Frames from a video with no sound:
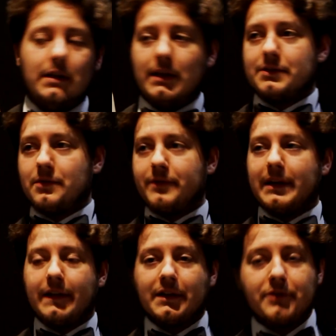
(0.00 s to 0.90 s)
That's not
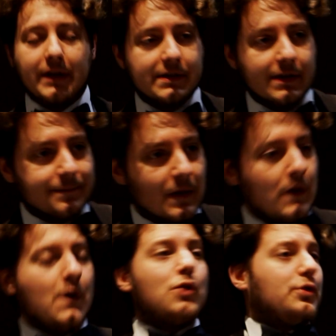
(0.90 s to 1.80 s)
really that trick, is it?
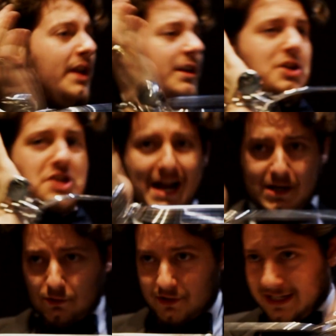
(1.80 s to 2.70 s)
Houdini
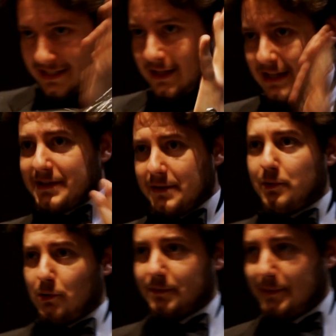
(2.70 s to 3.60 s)
shackles, that's the
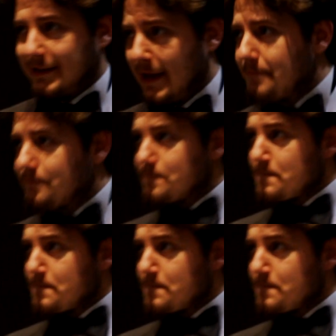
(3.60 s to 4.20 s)
important bit, yep.